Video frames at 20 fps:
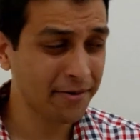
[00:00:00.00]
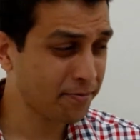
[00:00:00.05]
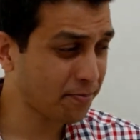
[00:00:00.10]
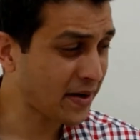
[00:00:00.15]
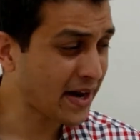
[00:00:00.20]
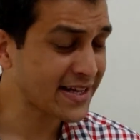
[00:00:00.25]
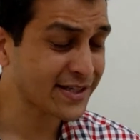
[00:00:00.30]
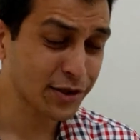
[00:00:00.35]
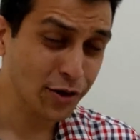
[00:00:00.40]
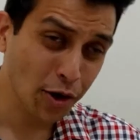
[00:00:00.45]
and
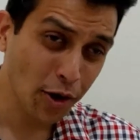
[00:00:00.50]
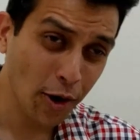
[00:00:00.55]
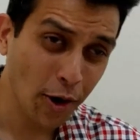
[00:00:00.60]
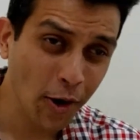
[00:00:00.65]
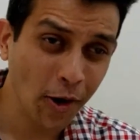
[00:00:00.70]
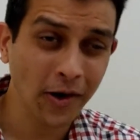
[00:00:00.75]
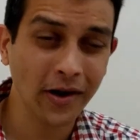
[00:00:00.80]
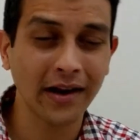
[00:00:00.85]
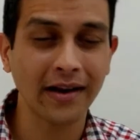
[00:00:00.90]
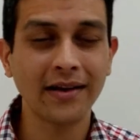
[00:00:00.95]
press
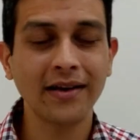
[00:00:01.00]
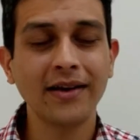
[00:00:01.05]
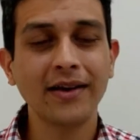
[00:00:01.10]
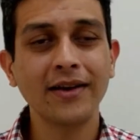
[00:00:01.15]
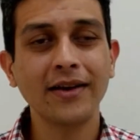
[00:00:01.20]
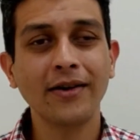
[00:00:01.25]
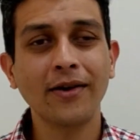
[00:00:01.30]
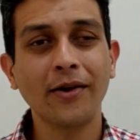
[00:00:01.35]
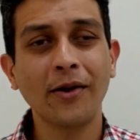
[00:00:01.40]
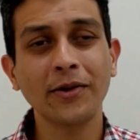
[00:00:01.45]
all
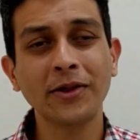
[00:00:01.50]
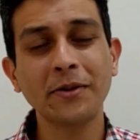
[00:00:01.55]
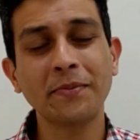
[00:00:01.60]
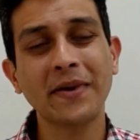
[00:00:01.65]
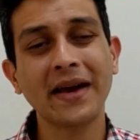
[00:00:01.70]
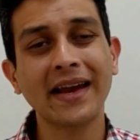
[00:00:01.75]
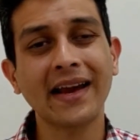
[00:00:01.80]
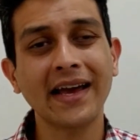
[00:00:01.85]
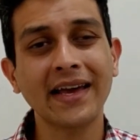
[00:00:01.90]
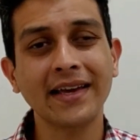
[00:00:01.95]
on the
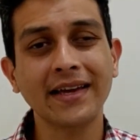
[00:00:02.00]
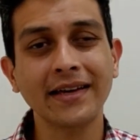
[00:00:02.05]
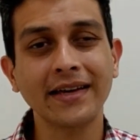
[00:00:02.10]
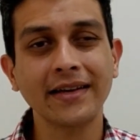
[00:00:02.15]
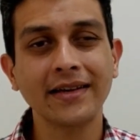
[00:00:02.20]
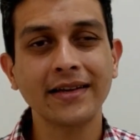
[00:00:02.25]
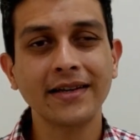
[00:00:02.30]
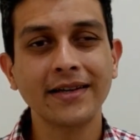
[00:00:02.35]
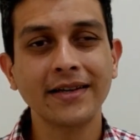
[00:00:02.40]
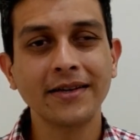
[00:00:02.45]
bell icon
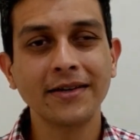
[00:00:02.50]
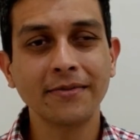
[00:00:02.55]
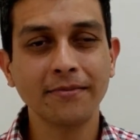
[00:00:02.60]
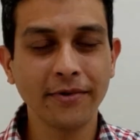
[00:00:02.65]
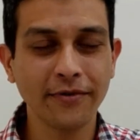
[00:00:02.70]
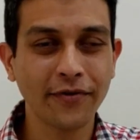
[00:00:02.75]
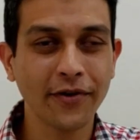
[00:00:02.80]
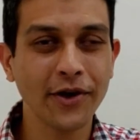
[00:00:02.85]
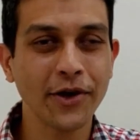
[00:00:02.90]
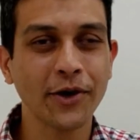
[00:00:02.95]

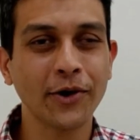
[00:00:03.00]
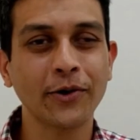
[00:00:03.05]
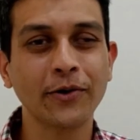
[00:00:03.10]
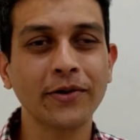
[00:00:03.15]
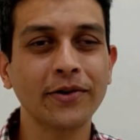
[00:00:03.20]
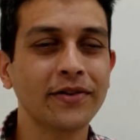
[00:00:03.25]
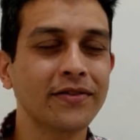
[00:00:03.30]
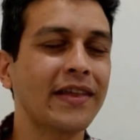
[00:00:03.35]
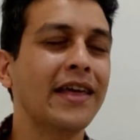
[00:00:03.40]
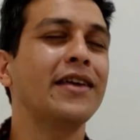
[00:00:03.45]
before you go.
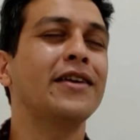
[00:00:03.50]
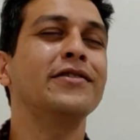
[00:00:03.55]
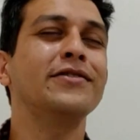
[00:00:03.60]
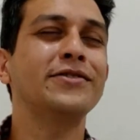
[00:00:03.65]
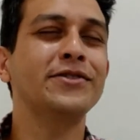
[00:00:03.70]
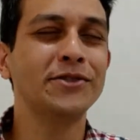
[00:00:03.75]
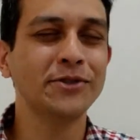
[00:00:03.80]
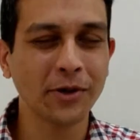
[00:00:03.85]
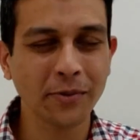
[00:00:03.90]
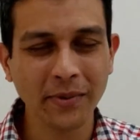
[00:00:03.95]
Thank you
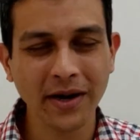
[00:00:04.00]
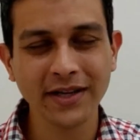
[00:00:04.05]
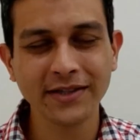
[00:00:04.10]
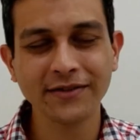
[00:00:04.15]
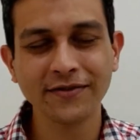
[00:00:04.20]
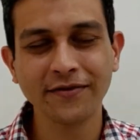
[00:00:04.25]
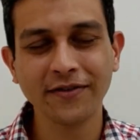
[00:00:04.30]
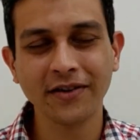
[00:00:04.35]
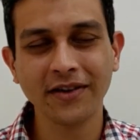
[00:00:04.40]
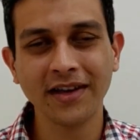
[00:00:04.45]
so much
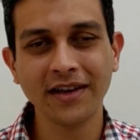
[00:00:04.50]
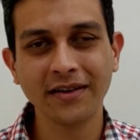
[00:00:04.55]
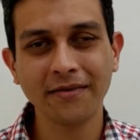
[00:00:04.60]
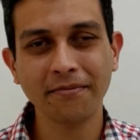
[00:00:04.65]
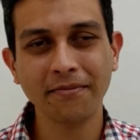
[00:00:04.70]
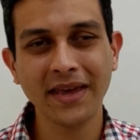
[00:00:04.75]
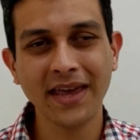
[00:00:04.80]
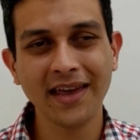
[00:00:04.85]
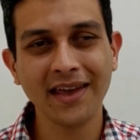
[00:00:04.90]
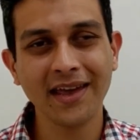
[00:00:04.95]
for
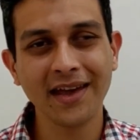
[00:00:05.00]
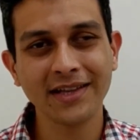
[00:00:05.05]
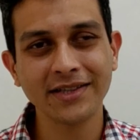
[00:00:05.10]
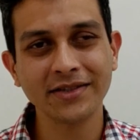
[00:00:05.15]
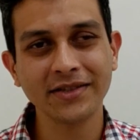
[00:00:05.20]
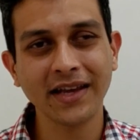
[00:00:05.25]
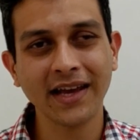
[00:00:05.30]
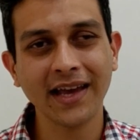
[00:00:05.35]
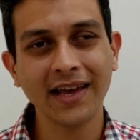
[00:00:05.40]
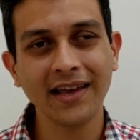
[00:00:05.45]
being here
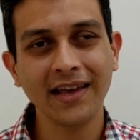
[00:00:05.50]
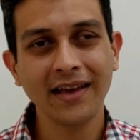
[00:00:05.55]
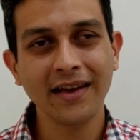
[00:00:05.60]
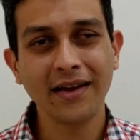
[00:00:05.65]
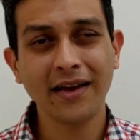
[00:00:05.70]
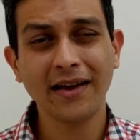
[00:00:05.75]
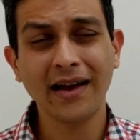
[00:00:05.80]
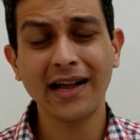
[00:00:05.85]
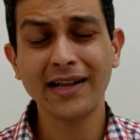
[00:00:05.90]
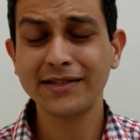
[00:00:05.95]
today.
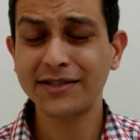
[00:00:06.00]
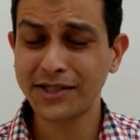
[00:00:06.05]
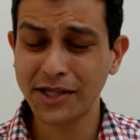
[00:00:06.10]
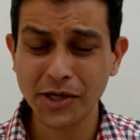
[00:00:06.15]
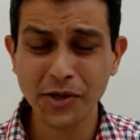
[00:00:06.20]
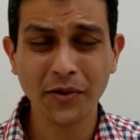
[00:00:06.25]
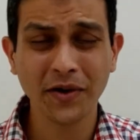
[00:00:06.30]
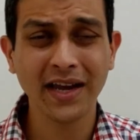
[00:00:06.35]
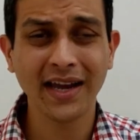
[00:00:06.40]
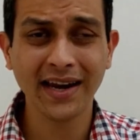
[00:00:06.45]
I'll see
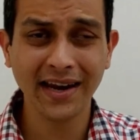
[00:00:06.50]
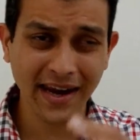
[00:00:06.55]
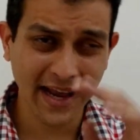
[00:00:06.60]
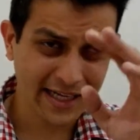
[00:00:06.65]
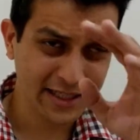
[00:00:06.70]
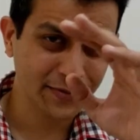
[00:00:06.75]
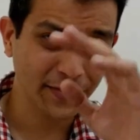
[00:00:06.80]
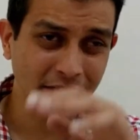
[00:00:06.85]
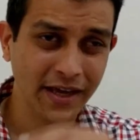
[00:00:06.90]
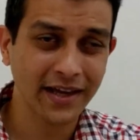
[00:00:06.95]
you again
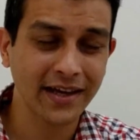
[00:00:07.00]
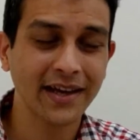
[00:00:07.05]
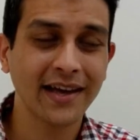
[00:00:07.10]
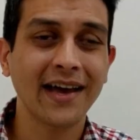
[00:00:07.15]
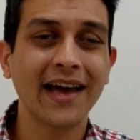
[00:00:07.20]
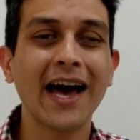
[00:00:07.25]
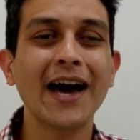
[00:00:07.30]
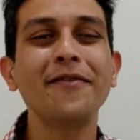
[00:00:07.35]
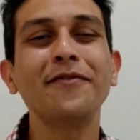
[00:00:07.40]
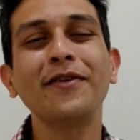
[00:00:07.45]
next week.
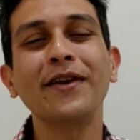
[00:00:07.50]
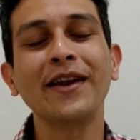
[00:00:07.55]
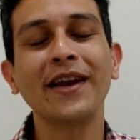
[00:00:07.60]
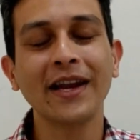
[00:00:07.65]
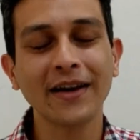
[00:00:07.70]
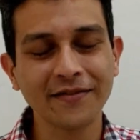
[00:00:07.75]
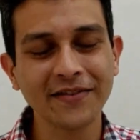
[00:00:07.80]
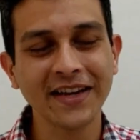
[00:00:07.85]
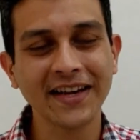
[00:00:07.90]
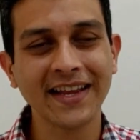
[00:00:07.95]
Have a
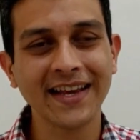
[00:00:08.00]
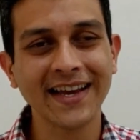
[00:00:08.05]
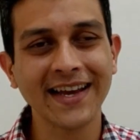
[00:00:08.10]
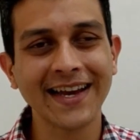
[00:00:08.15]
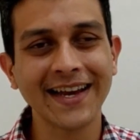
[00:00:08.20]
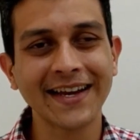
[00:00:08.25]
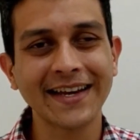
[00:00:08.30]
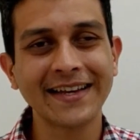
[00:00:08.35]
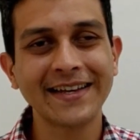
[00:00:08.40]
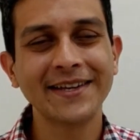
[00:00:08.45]
lovely day
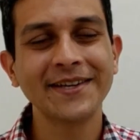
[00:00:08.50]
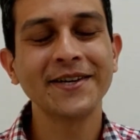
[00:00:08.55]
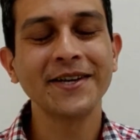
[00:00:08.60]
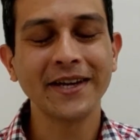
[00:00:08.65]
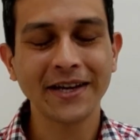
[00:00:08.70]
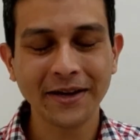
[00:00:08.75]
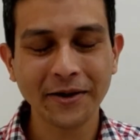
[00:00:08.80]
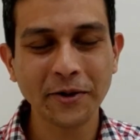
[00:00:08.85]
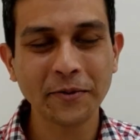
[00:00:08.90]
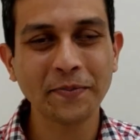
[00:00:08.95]
ahead.
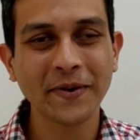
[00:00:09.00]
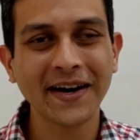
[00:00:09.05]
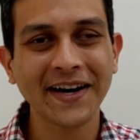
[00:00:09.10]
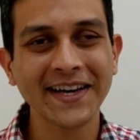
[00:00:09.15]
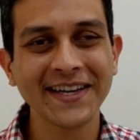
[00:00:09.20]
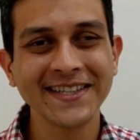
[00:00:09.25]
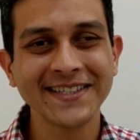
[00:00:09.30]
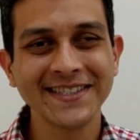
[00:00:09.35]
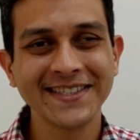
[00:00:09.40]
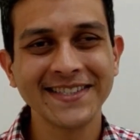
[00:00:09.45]

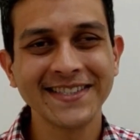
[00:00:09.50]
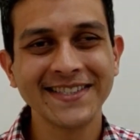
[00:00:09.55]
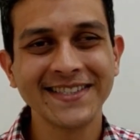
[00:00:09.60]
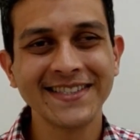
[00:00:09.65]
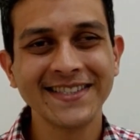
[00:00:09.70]
Goodbye.